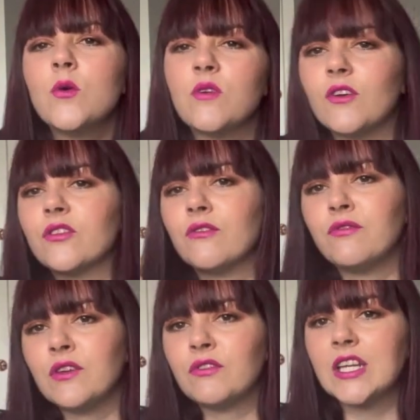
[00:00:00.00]
we've got some
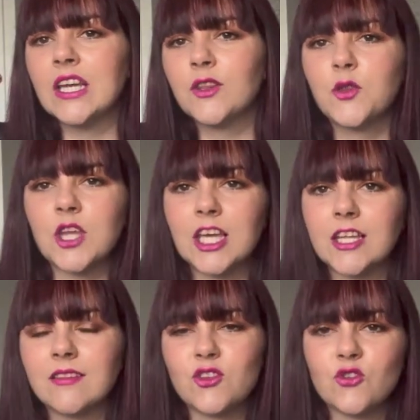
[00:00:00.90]
50th
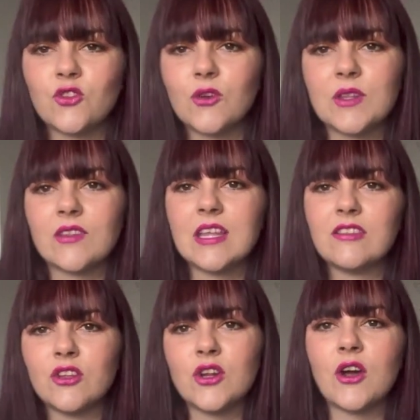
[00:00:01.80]
things just so
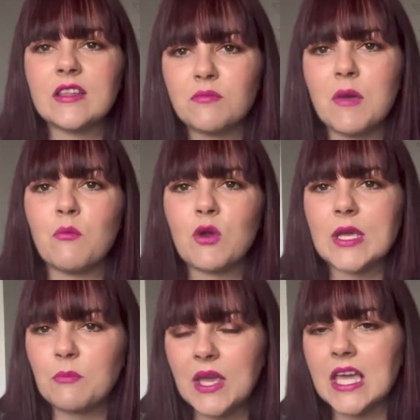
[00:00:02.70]
it's a nice
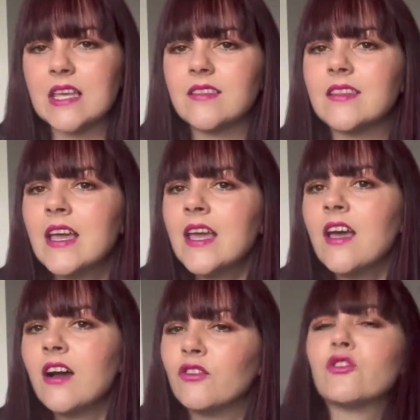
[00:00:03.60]
memory piece. I've got